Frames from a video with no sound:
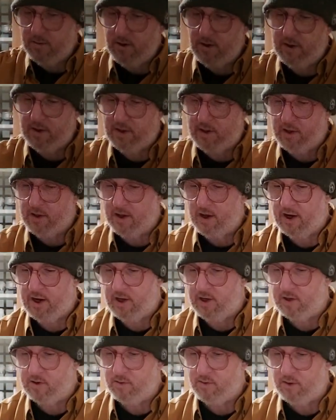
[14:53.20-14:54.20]
other
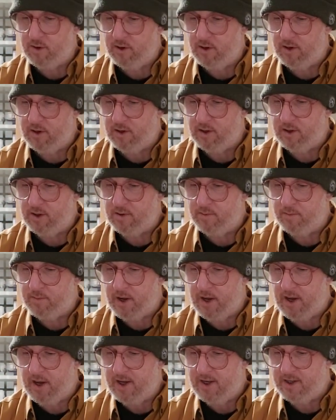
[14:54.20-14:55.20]
designs for
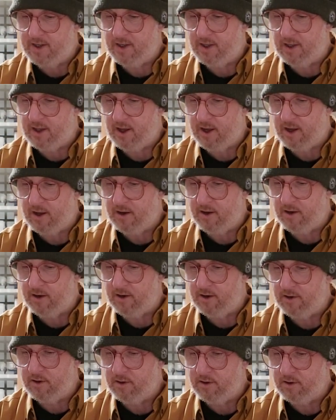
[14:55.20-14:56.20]
bears and that,
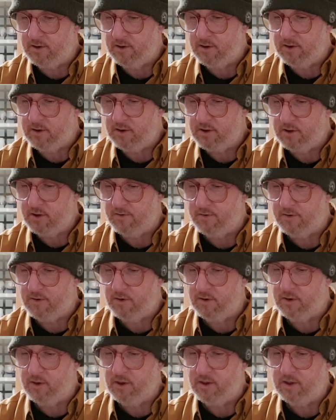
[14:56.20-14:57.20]
and soft
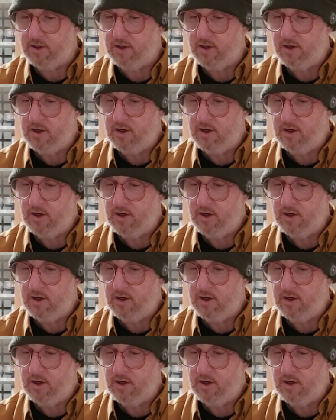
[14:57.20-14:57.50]
toys.